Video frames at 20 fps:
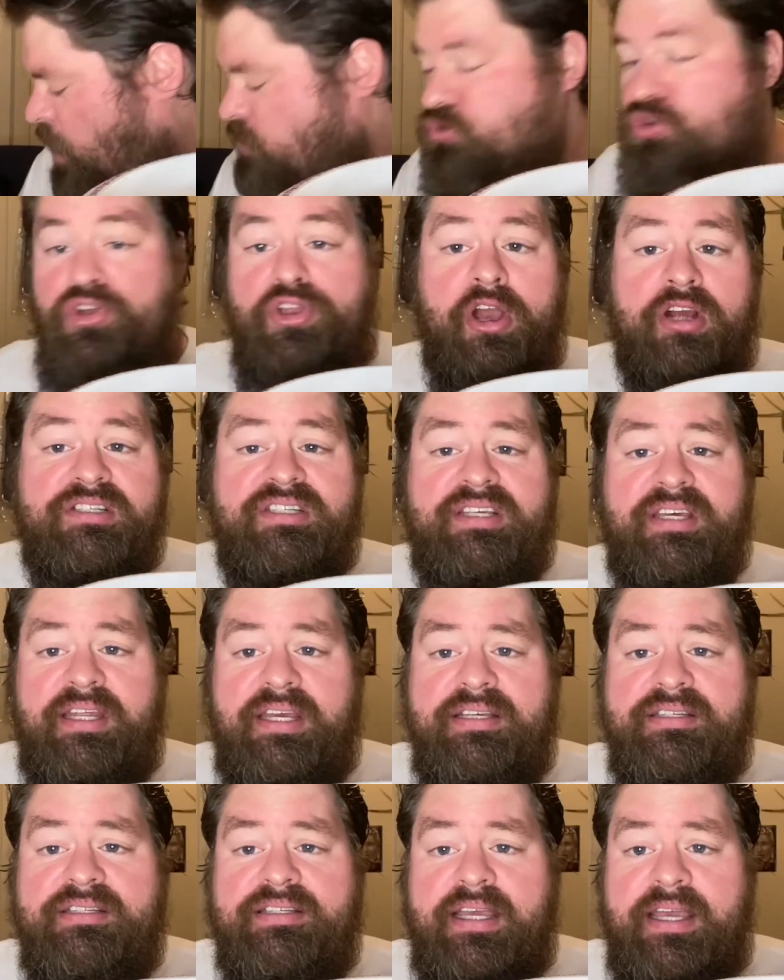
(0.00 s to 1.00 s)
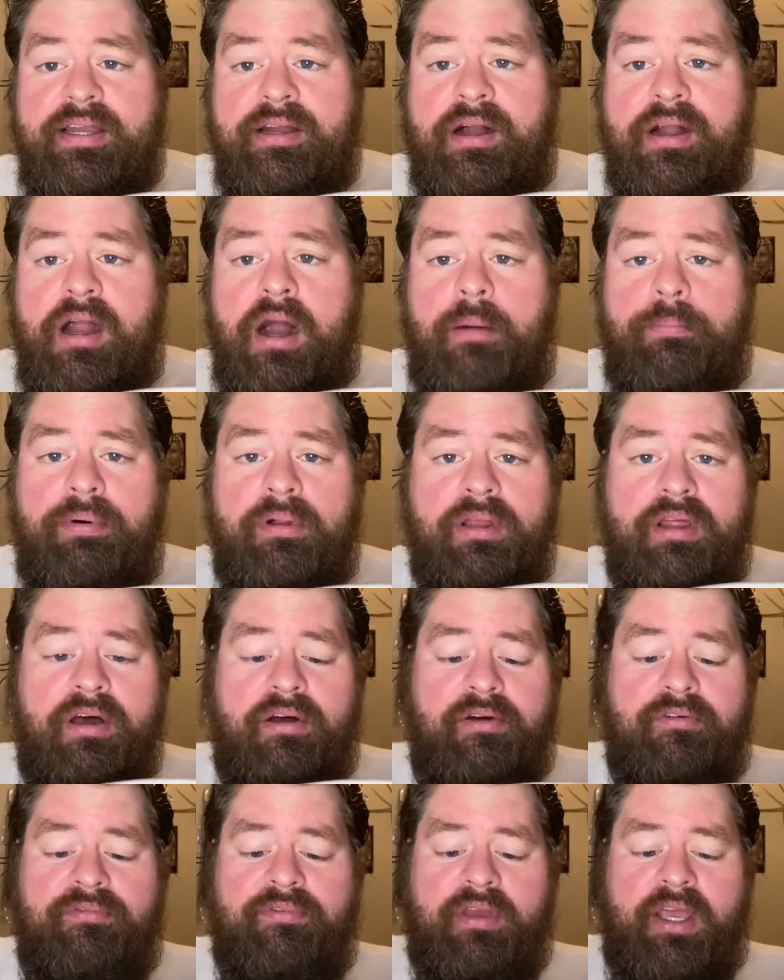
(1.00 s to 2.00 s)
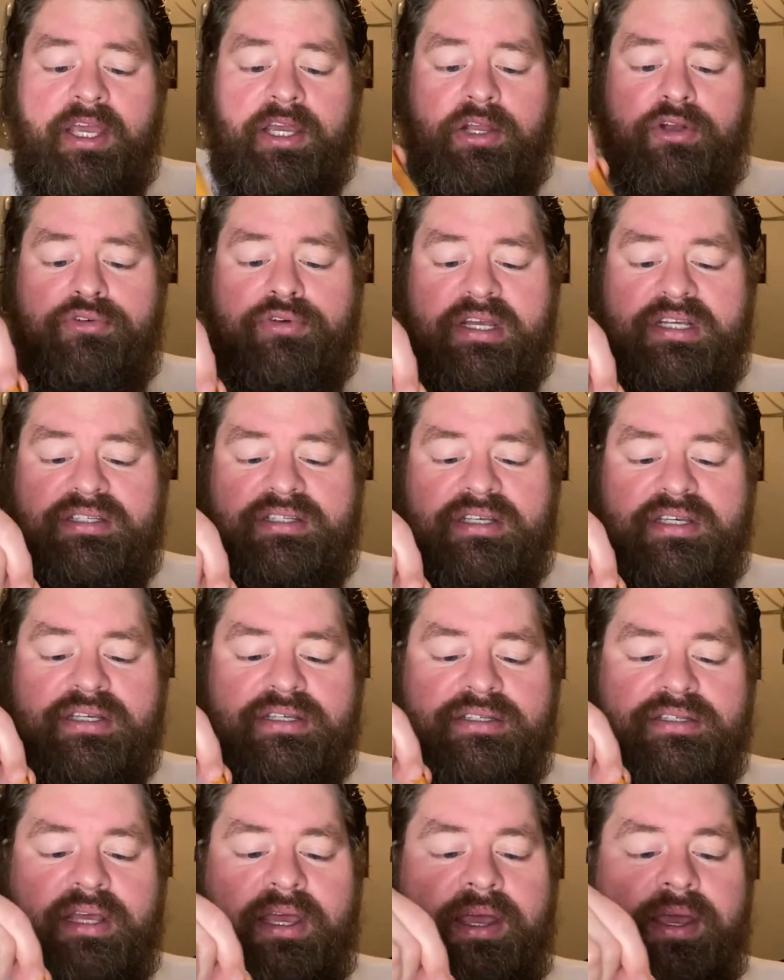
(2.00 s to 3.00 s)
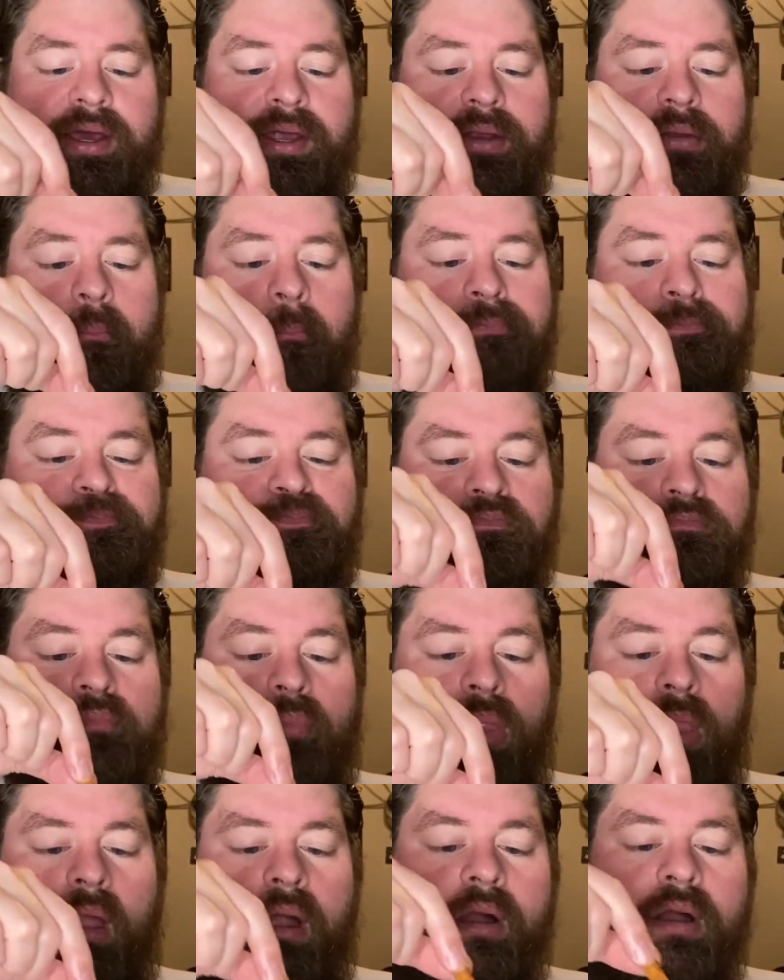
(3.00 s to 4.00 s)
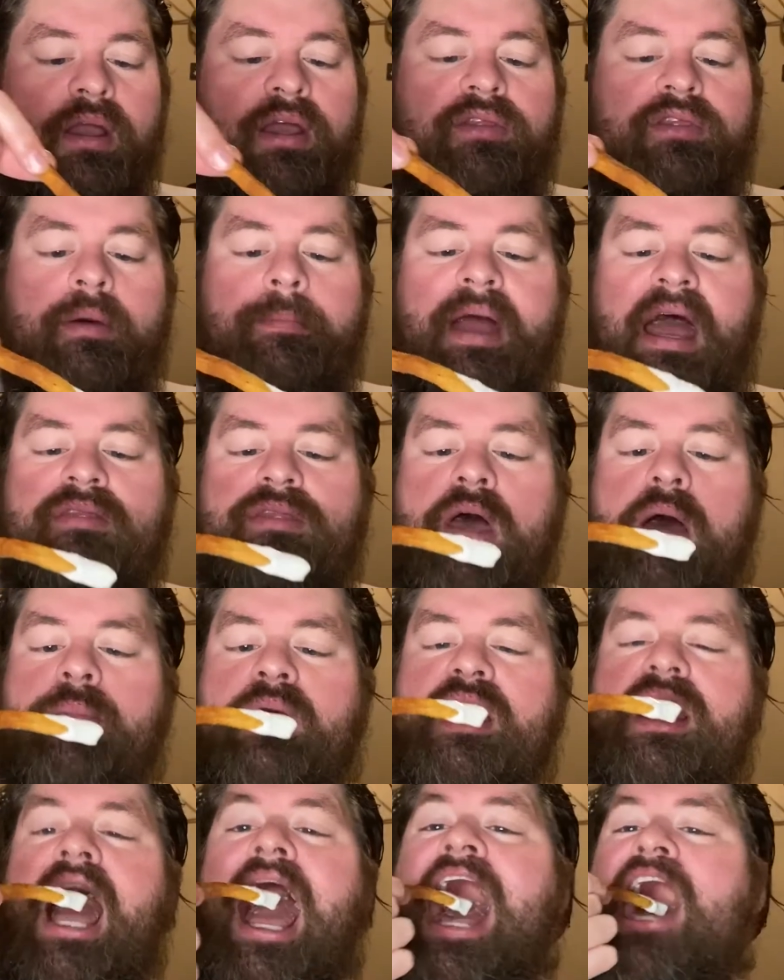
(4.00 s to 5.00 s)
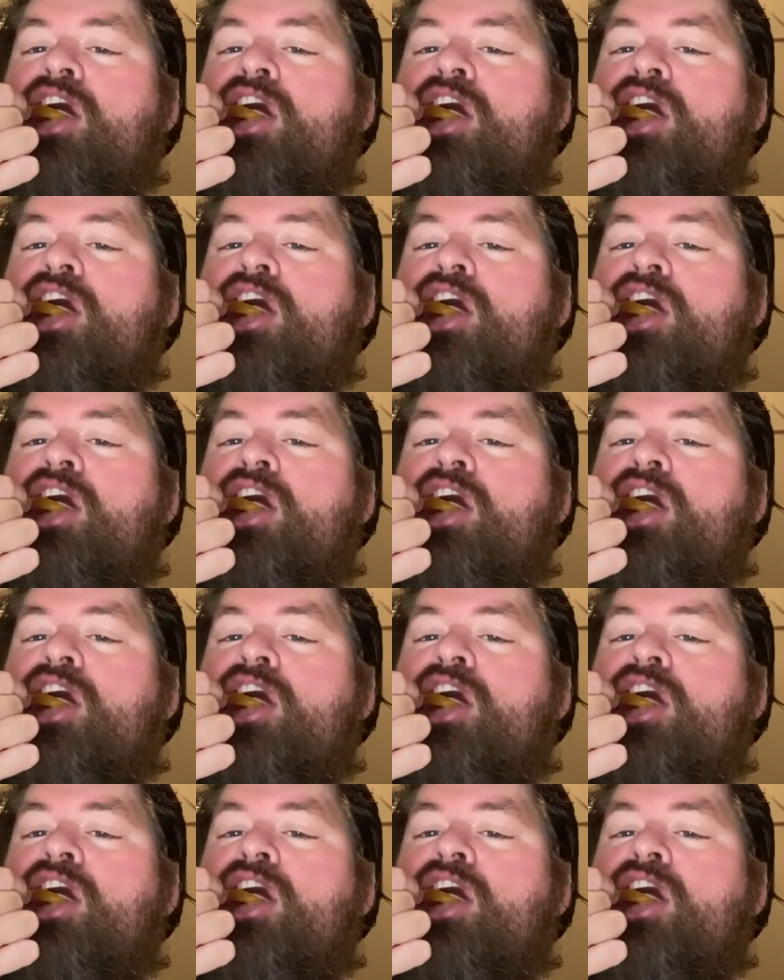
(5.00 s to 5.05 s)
New York City is seeing a couple of increases in in the pandemic.